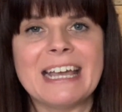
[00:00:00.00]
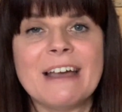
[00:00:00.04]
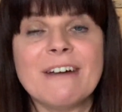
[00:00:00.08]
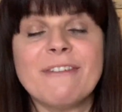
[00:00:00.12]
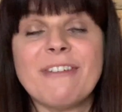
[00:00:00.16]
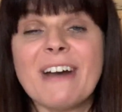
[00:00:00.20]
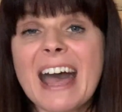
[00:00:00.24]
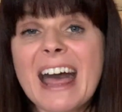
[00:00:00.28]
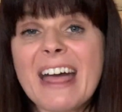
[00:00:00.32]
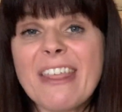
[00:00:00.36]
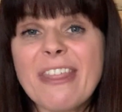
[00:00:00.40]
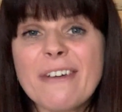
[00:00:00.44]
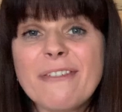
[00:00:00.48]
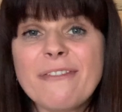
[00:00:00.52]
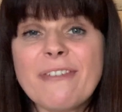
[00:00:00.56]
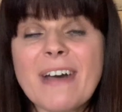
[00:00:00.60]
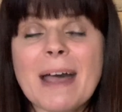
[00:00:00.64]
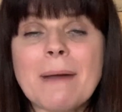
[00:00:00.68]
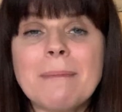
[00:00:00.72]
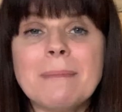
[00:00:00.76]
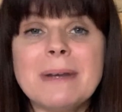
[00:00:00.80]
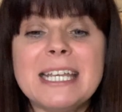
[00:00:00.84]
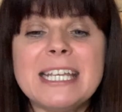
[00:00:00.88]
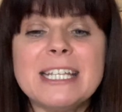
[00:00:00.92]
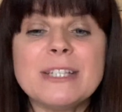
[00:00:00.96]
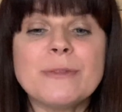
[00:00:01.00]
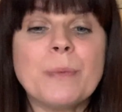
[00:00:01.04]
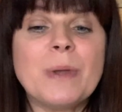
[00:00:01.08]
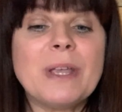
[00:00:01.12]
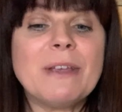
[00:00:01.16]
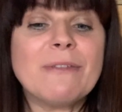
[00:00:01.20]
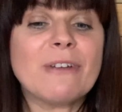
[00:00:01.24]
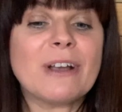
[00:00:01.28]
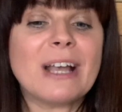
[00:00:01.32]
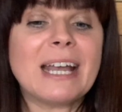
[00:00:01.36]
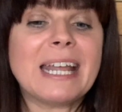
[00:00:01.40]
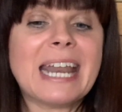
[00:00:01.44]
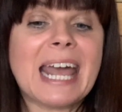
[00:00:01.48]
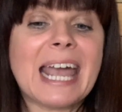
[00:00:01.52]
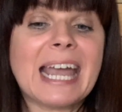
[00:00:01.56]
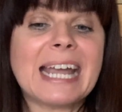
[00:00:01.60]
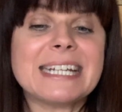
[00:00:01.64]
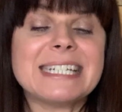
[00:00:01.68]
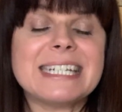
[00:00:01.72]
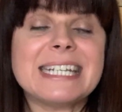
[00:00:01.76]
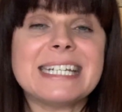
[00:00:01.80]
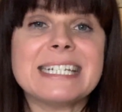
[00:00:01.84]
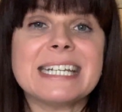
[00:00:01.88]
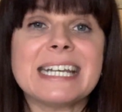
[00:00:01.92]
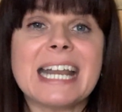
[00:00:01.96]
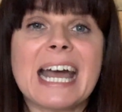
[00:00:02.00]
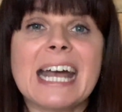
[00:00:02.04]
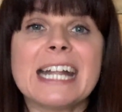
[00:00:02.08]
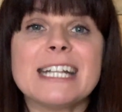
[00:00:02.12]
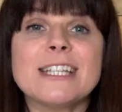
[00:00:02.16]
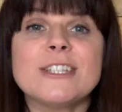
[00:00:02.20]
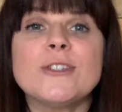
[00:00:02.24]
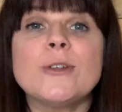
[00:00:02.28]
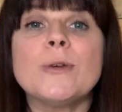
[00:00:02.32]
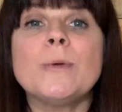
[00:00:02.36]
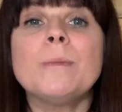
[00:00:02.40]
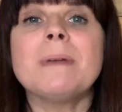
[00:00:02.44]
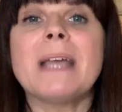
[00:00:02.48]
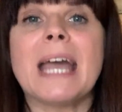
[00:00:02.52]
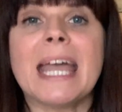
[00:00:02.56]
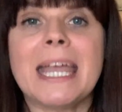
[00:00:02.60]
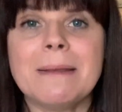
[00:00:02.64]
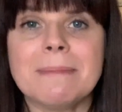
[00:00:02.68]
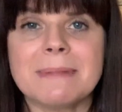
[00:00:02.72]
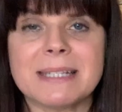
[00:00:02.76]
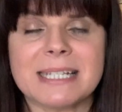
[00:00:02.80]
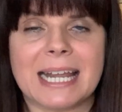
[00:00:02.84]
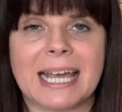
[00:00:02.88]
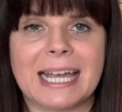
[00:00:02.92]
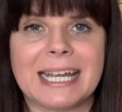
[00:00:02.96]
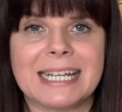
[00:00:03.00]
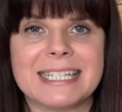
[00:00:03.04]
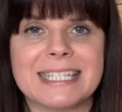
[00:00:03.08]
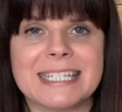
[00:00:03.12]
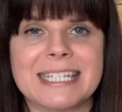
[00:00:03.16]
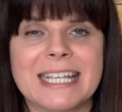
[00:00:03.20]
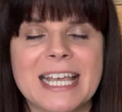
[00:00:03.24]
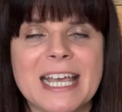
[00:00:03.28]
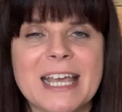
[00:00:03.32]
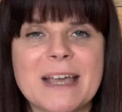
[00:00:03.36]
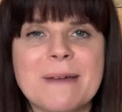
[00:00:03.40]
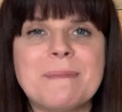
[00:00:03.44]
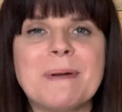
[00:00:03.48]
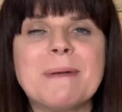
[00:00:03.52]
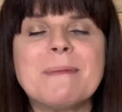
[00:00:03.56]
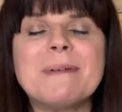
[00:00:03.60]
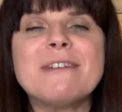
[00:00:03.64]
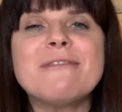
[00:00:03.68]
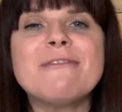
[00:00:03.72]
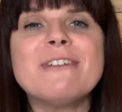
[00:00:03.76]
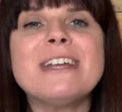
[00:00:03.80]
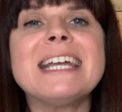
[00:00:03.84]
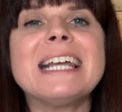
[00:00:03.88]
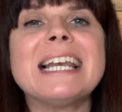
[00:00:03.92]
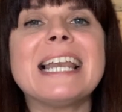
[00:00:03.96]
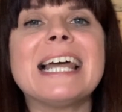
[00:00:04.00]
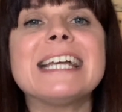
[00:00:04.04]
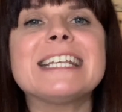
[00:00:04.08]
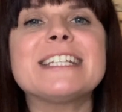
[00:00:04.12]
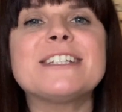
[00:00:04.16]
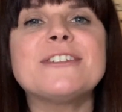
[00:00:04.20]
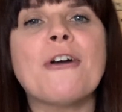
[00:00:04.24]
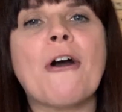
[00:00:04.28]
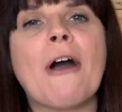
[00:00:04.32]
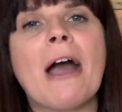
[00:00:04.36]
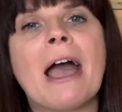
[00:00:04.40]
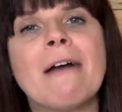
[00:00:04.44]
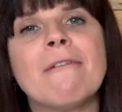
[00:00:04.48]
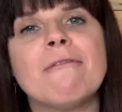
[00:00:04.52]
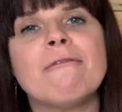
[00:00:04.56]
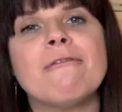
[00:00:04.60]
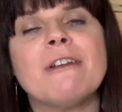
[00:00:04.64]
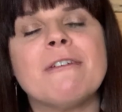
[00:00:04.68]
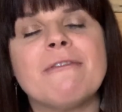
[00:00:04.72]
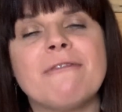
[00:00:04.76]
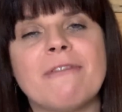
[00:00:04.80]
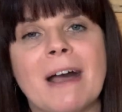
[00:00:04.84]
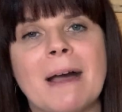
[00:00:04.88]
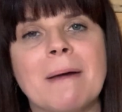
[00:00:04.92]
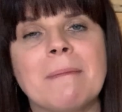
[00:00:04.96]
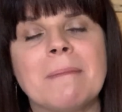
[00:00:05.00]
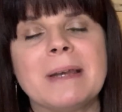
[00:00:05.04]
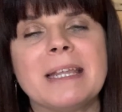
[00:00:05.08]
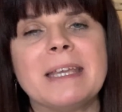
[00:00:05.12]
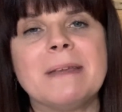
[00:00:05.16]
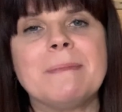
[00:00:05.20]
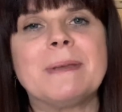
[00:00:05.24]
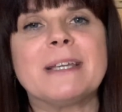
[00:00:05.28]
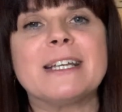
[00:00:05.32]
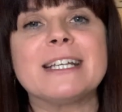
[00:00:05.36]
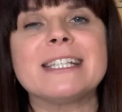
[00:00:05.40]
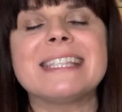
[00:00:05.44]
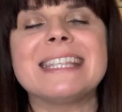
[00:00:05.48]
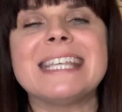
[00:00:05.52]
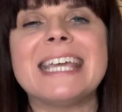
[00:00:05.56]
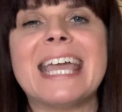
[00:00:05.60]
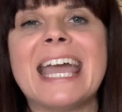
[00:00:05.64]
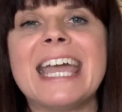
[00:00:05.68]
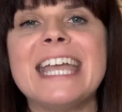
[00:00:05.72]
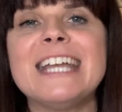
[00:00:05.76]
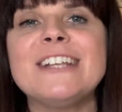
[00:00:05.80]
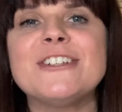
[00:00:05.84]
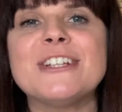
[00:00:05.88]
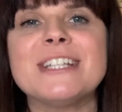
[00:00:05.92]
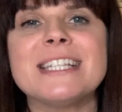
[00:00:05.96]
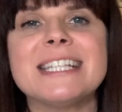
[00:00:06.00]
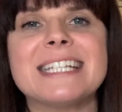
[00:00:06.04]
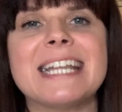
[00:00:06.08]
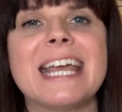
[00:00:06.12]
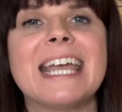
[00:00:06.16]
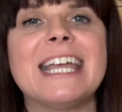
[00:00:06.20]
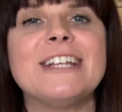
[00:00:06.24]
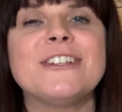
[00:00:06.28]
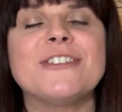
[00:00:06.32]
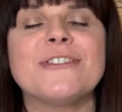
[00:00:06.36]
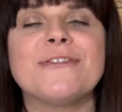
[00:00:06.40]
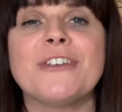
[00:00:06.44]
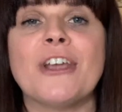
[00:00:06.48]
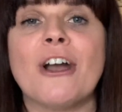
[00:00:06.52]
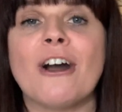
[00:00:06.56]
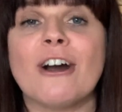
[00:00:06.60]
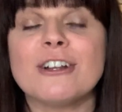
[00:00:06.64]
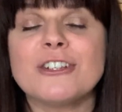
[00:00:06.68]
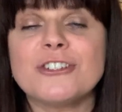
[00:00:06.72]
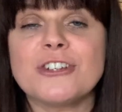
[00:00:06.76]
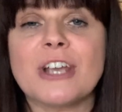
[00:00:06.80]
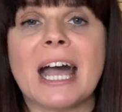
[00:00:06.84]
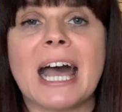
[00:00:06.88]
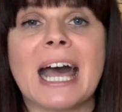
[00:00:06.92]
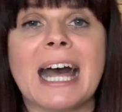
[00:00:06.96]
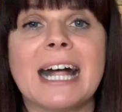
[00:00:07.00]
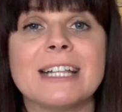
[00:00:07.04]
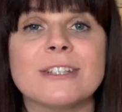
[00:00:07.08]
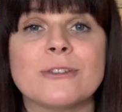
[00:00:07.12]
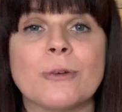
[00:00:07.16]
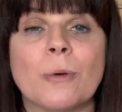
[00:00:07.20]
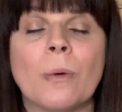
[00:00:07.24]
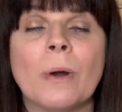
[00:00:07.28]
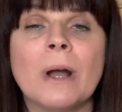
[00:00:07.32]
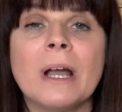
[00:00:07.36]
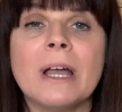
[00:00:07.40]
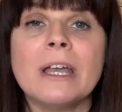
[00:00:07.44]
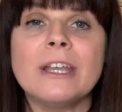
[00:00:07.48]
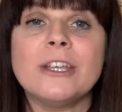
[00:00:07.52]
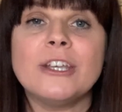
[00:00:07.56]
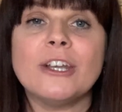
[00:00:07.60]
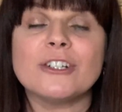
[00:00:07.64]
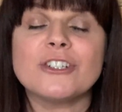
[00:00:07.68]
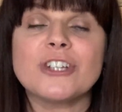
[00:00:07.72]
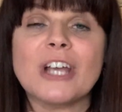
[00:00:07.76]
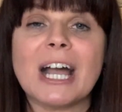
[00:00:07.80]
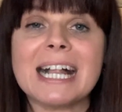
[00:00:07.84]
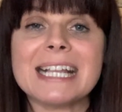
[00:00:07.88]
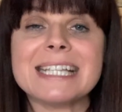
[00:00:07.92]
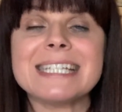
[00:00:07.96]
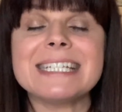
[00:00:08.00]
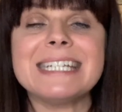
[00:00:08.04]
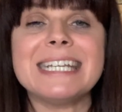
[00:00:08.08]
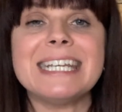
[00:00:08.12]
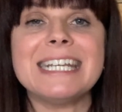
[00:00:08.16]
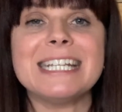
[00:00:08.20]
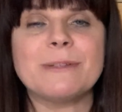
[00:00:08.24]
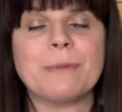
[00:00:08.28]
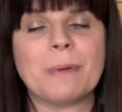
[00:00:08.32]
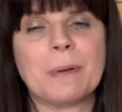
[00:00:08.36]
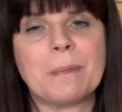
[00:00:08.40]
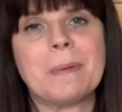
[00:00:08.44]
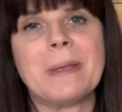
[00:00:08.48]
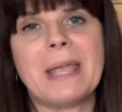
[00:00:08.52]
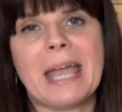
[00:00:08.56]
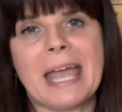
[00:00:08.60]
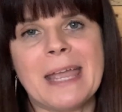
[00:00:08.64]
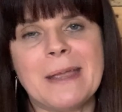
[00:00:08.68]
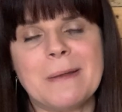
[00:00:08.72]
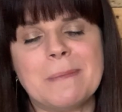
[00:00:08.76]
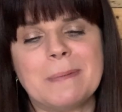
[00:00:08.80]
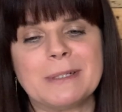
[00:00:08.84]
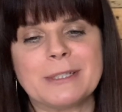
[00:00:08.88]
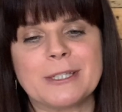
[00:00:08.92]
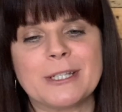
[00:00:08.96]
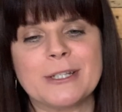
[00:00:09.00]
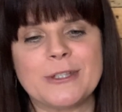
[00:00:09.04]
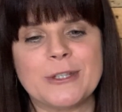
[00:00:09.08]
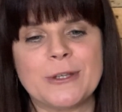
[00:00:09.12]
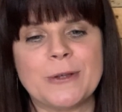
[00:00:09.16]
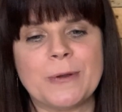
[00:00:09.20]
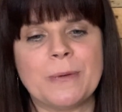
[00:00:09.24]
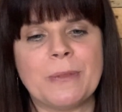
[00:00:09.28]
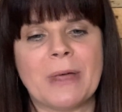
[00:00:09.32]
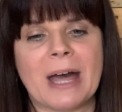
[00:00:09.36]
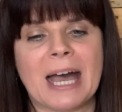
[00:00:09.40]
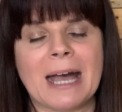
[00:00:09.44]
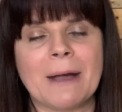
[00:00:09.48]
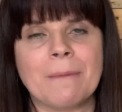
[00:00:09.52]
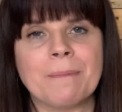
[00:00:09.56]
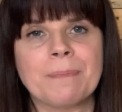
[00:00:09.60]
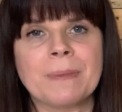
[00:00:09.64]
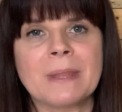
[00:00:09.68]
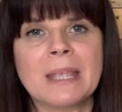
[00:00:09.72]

For other families, we've connected and had Zoom games nights. But we realise not every family, because of the age and stage of your child or your child's needs, will be able to do that.